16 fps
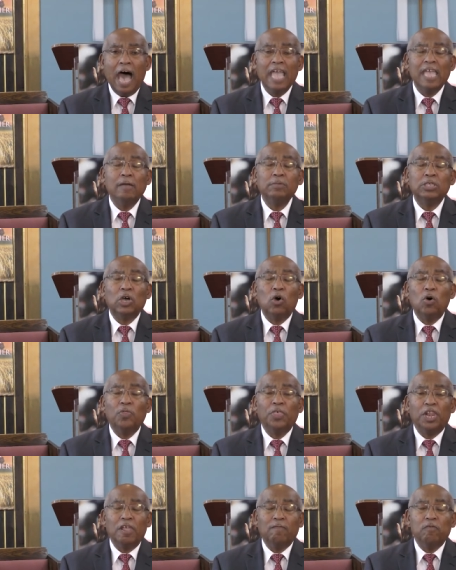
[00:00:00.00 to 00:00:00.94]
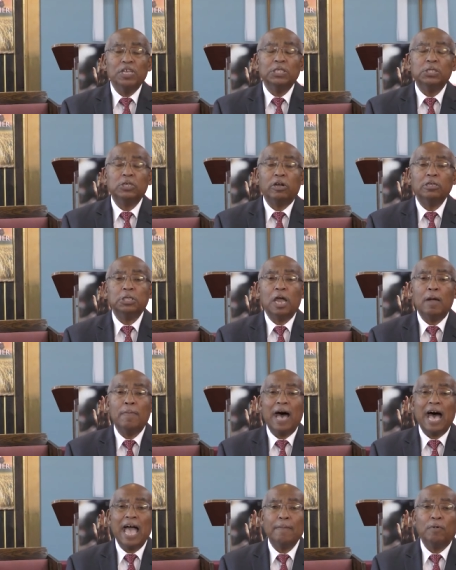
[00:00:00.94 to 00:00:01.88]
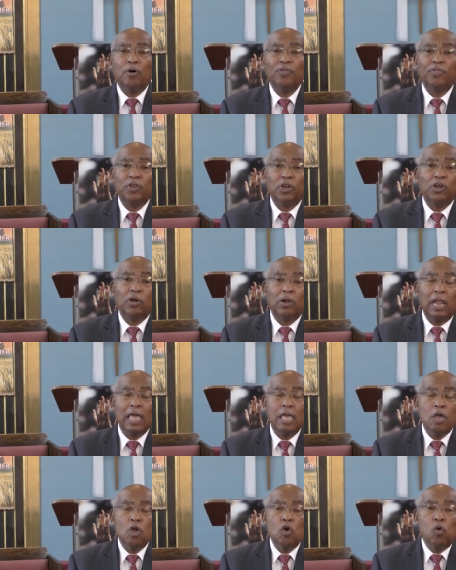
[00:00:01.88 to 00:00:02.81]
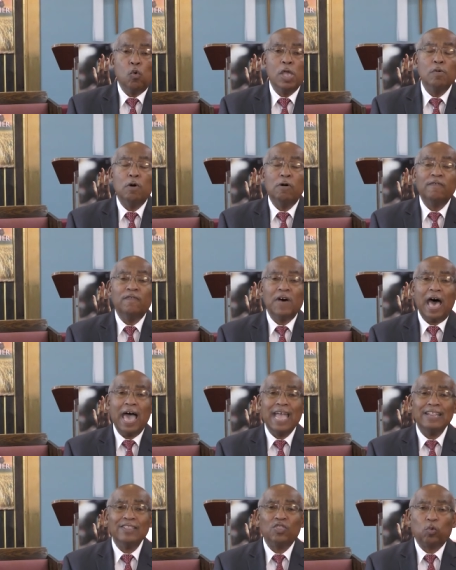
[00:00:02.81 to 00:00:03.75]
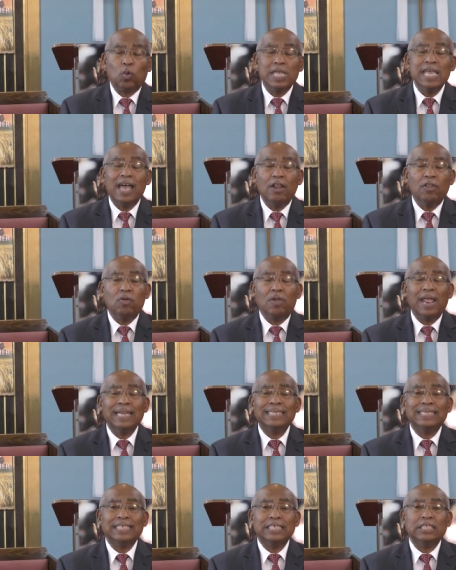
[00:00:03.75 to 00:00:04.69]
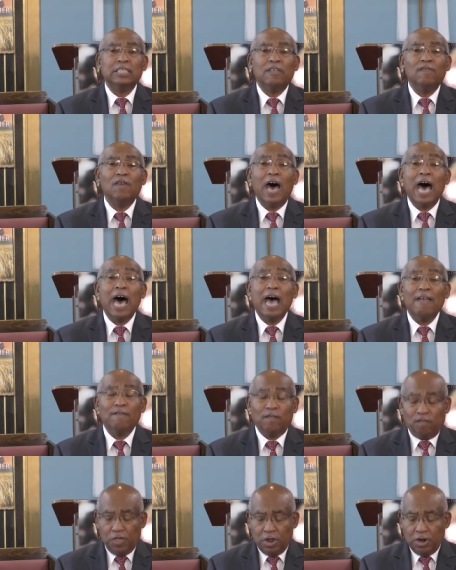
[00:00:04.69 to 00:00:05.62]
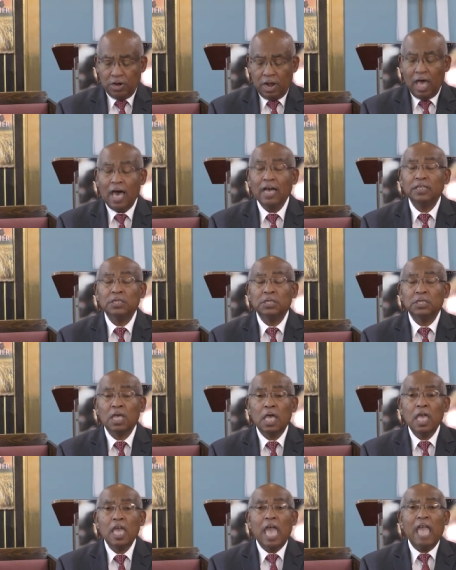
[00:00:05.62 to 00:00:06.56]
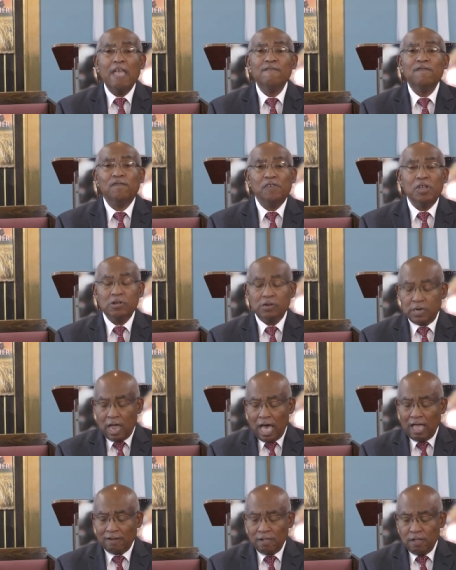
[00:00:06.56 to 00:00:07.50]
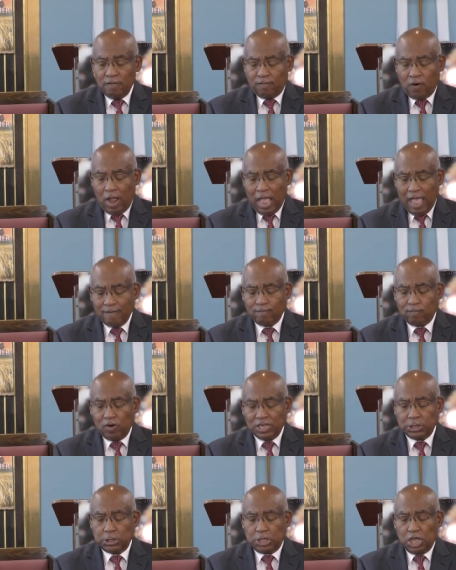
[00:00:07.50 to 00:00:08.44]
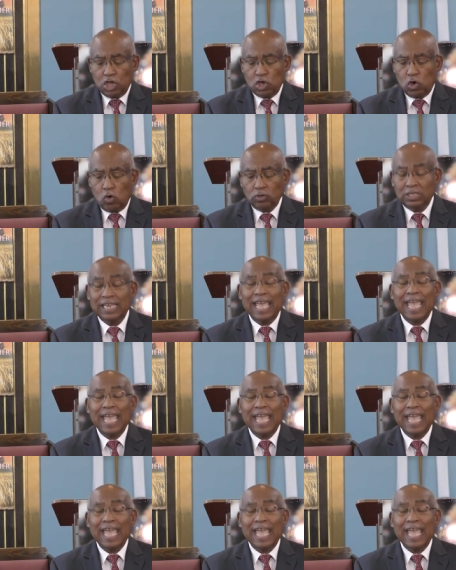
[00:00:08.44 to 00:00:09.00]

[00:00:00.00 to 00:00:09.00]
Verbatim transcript: I am told that if we search our Bible thoroughly, we will find 365 fear nots a fear not for every single